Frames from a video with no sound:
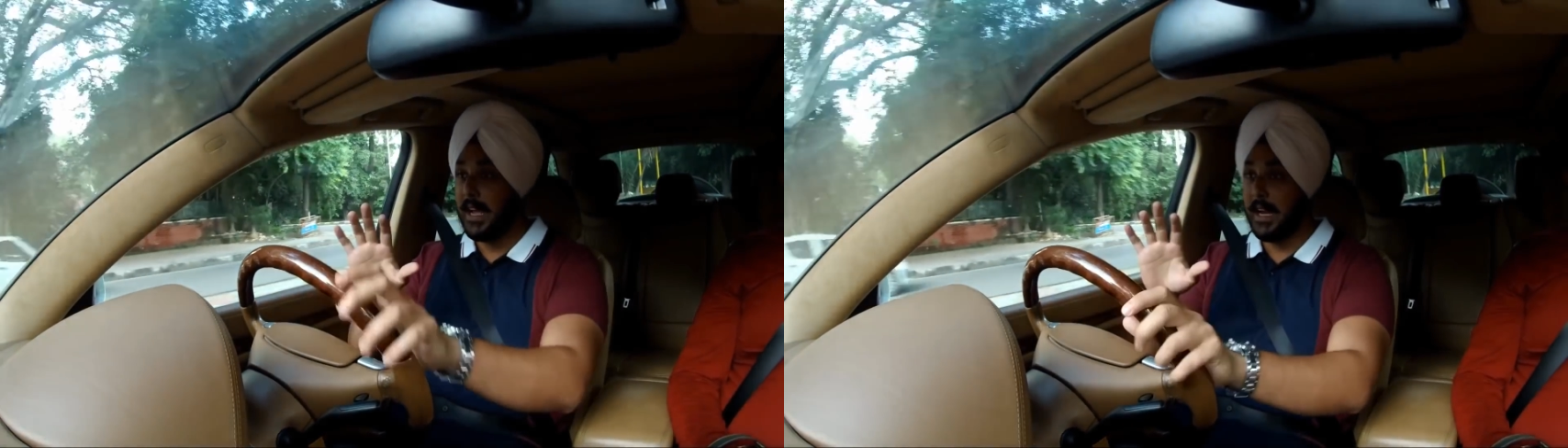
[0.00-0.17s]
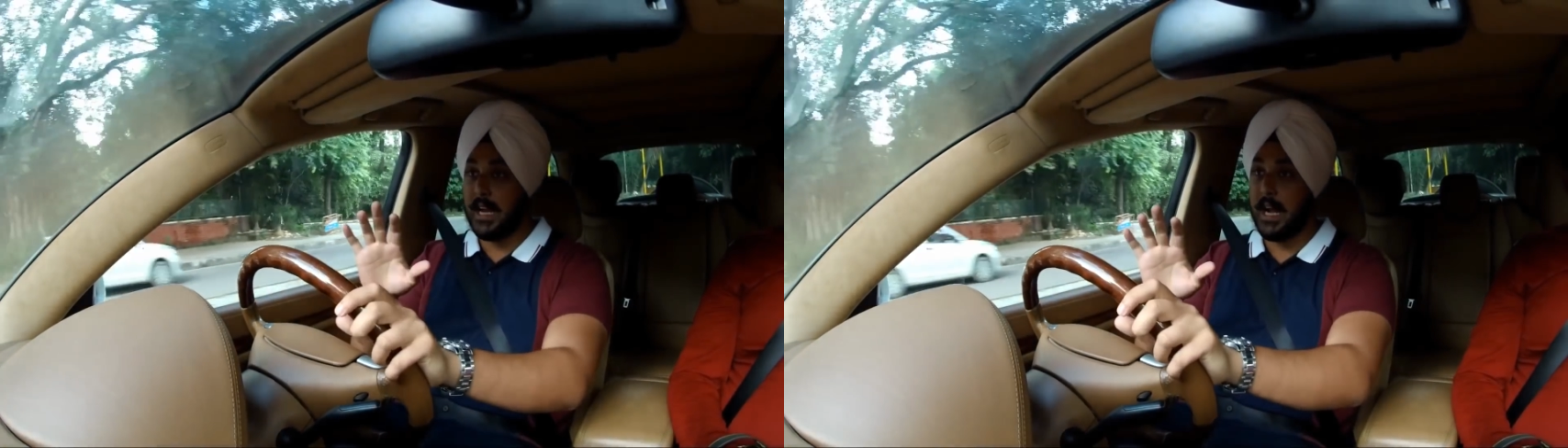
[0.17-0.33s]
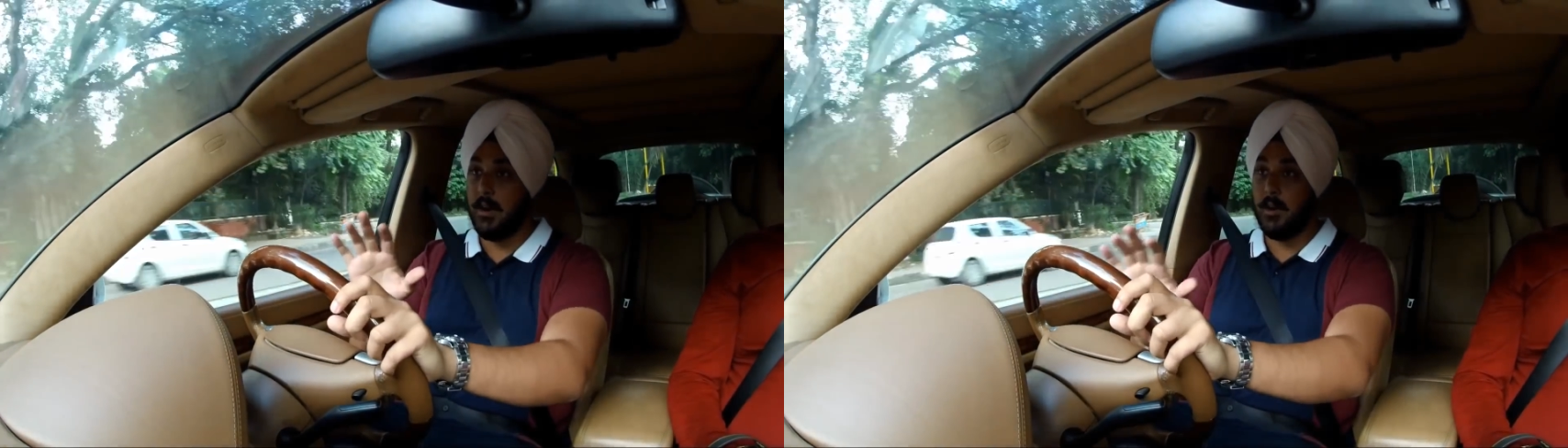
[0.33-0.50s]
and
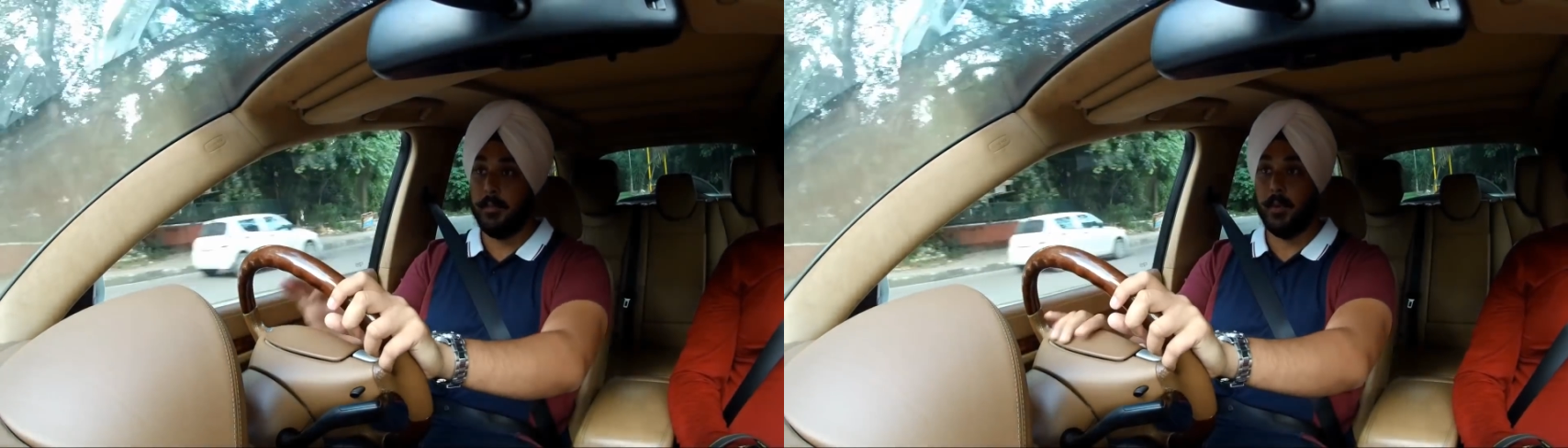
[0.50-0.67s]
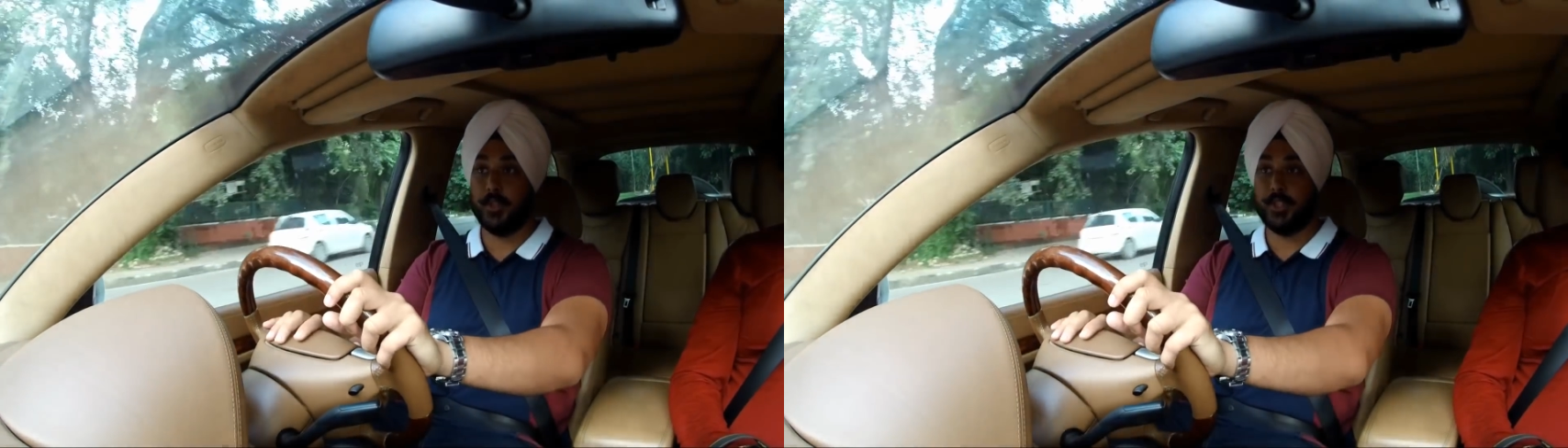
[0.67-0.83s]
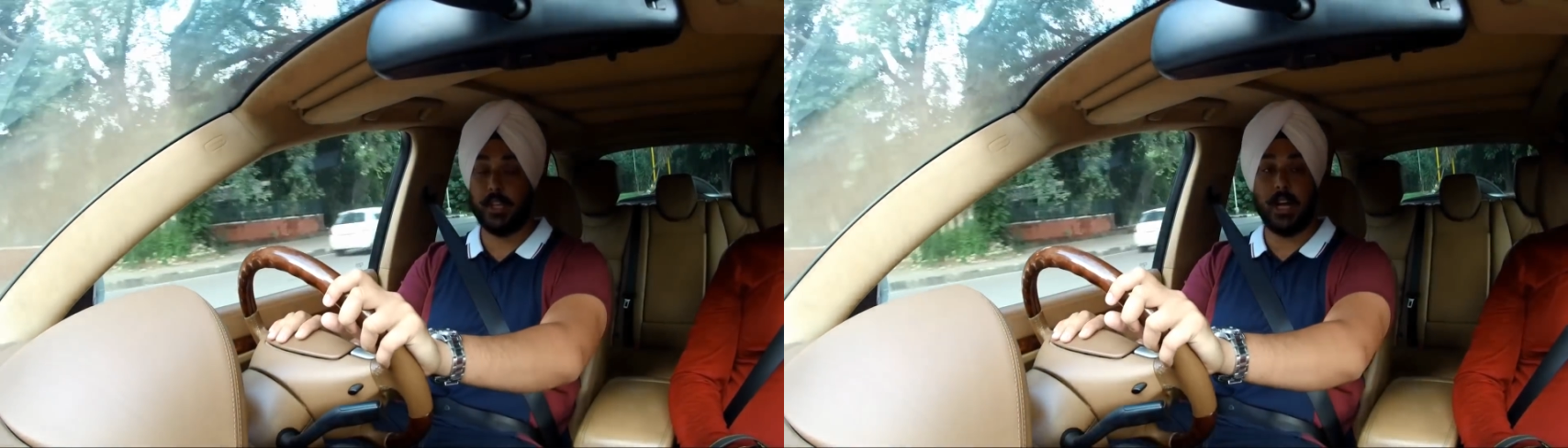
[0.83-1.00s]
now a
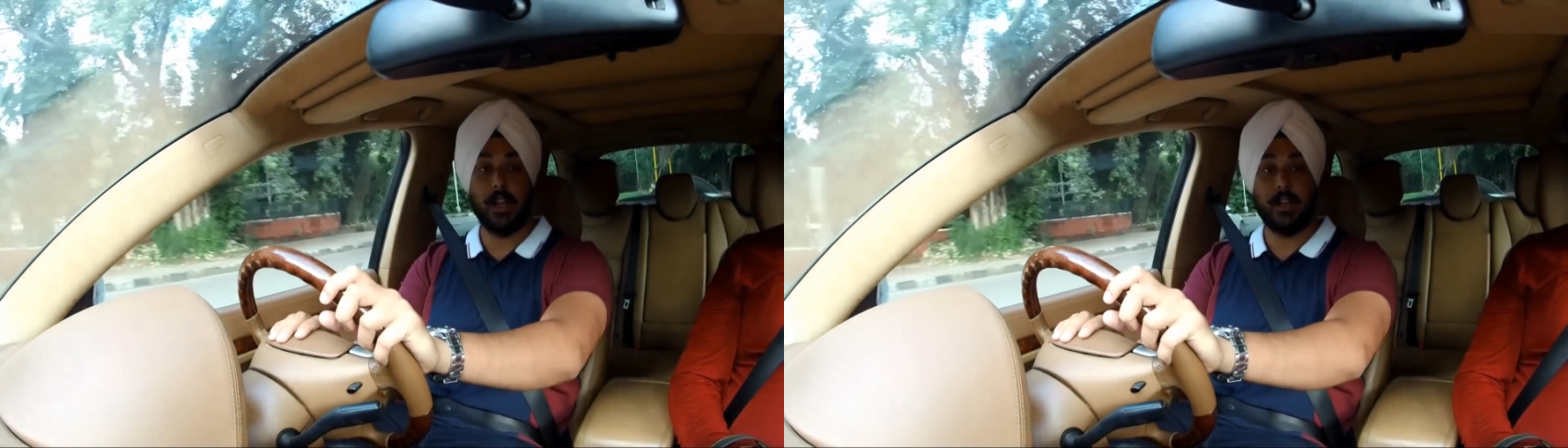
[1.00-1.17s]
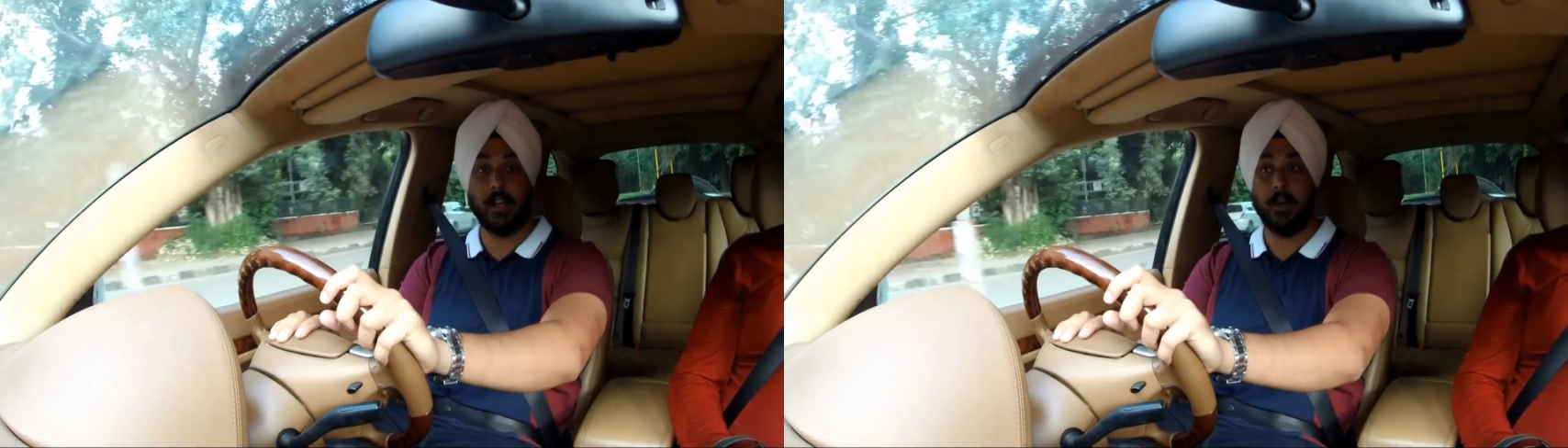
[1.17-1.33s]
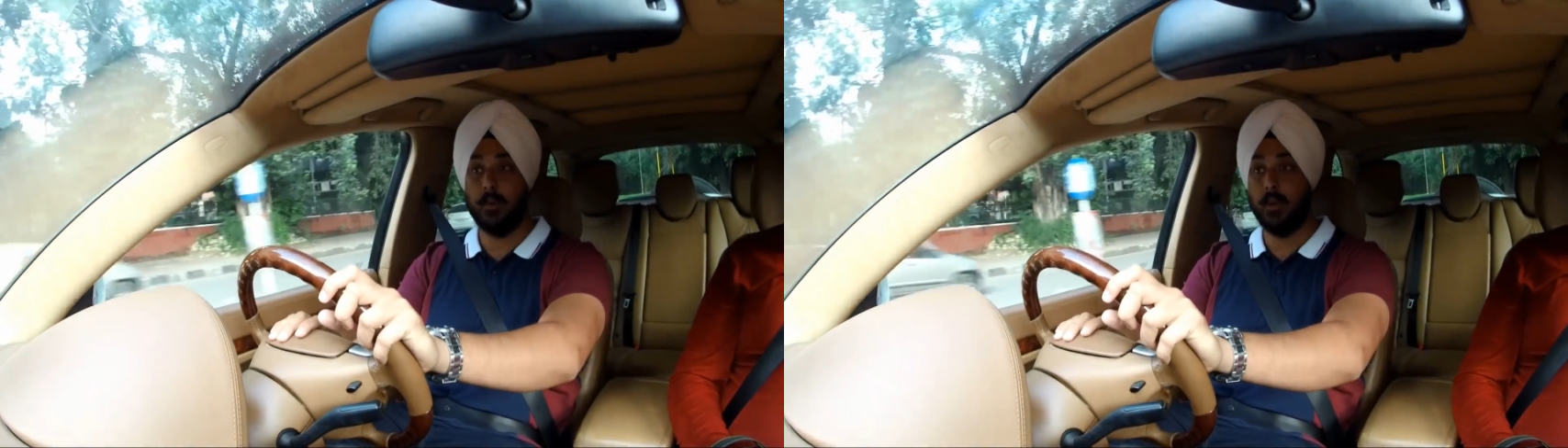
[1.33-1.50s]
Porsche Cayenne
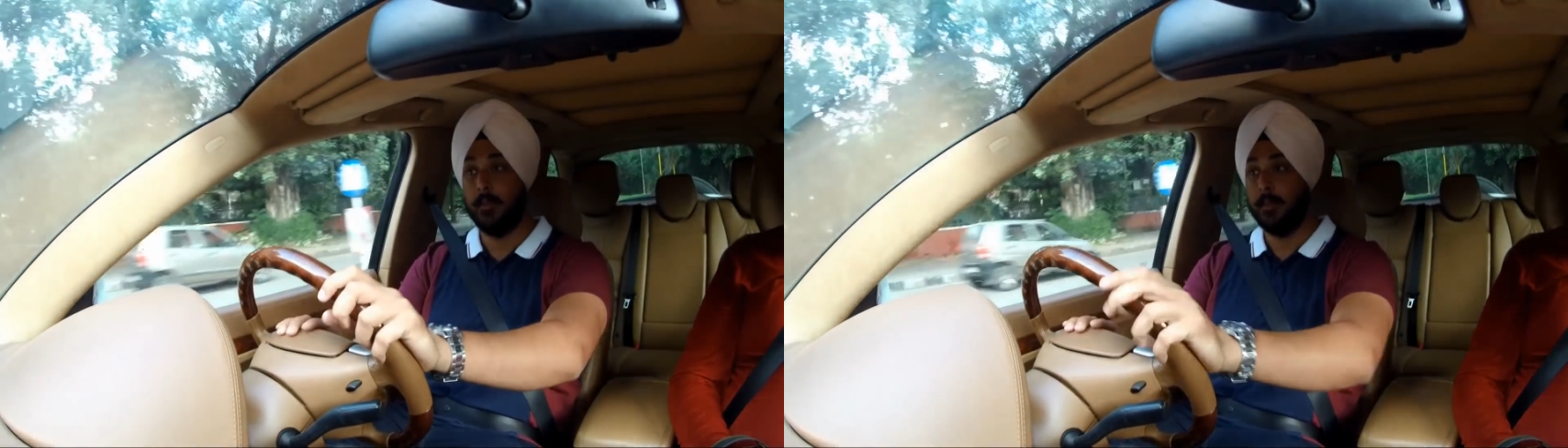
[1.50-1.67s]
Turbo.